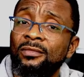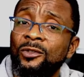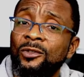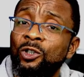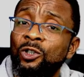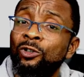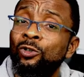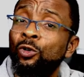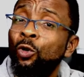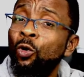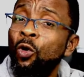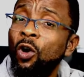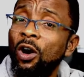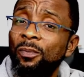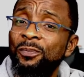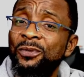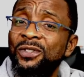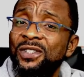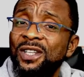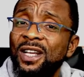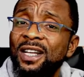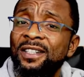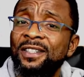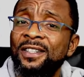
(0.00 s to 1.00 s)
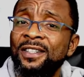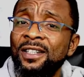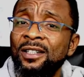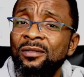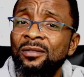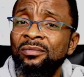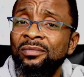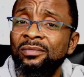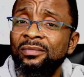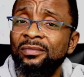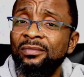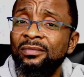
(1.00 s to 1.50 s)
Don't upset him.
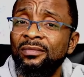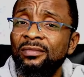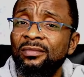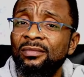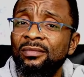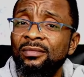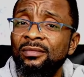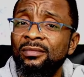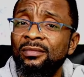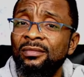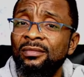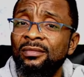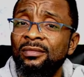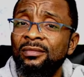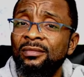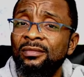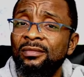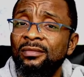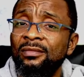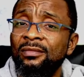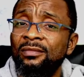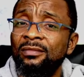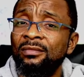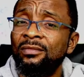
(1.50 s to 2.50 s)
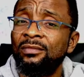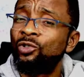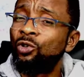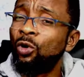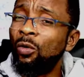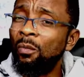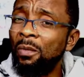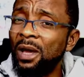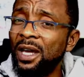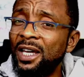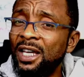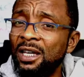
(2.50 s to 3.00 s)
Don't
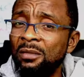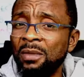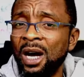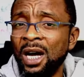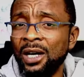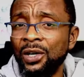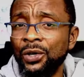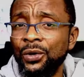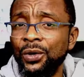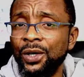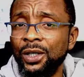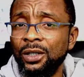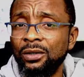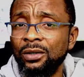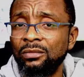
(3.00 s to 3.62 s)
make him angry.